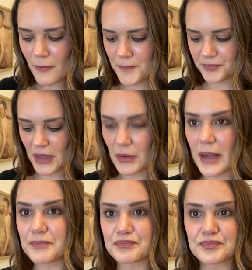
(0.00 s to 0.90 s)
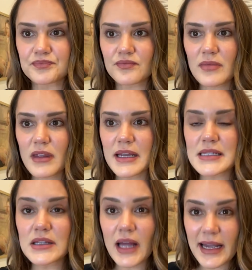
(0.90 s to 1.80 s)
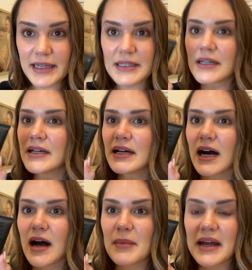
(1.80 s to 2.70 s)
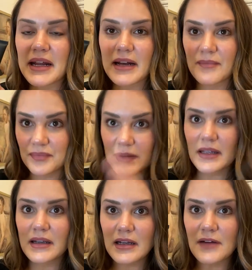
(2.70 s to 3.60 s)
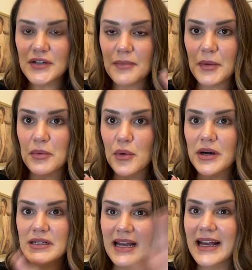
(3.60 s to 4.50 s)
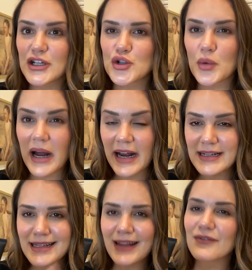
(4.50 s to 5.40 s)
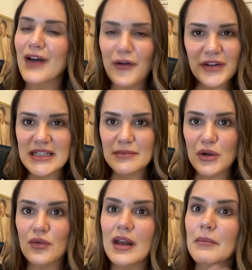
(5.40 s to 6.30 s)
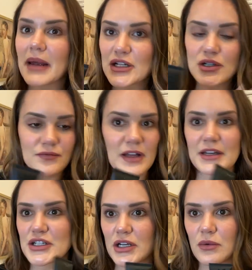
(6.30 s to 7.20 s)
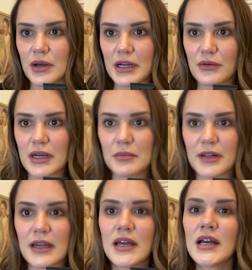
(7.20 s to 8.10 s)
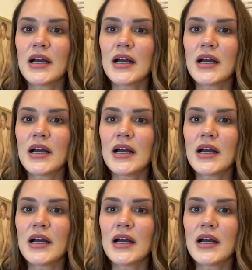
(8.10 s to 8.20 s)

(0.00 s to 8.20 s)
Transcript: Okay, it's light and it covers up the pores. It dries like velvet smooth, and it makes your foundation go on incredibly.